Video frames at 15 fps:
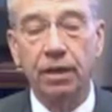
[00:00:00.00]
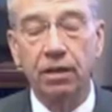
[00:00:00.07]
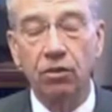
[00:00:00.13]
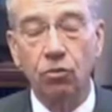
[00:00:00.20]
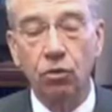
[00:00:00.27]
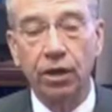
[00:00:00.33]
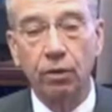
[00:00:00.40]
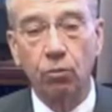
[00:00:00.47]
been
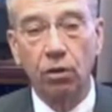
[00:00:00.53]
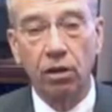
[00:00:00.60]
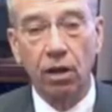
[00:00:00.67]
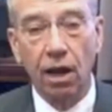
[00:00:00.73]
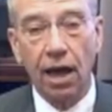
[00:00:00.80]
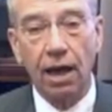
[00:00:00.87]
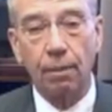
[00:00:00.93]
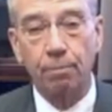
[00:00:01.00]
doing with a
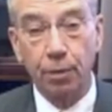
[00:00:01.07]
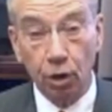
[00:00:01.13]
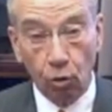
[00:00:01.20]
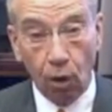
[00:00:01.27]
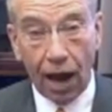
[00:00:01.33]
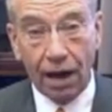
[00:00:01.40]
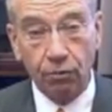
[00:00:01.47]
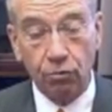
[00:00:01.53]
lot of
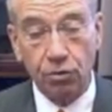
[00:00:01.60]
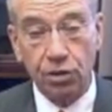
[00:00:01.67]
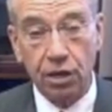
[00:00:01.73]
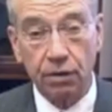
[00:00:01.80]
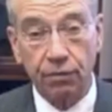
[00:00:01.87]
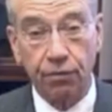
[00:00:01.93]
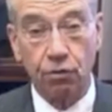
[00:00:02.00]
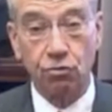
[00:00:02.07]

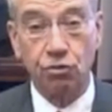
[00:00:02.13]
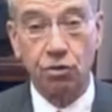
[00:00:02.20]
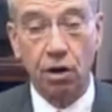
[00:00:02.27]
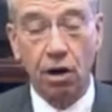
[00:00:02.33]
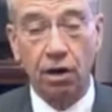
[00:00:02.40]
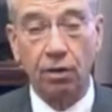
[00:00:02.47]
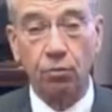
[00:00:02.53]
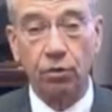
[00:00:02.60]
bureaucracy, first
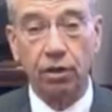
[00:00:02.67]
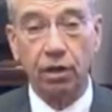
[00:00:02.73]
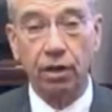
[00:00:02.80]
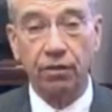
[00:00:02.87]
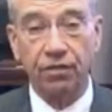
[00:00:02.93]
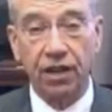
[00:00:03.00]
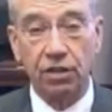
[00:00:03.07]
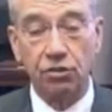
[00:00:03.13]
starting with the
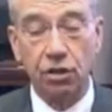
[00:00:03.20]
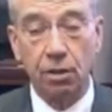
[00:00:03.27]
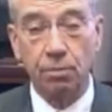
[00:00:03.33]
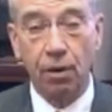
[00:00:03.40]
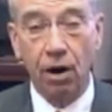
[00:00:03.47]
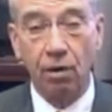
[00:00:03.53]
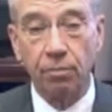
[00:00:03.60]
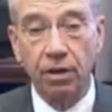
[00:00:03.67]
Defense
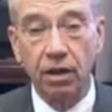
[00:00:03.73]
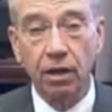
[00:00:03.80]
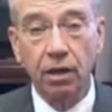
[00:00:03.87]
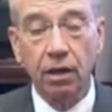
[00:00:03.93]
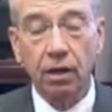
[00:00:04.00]
Department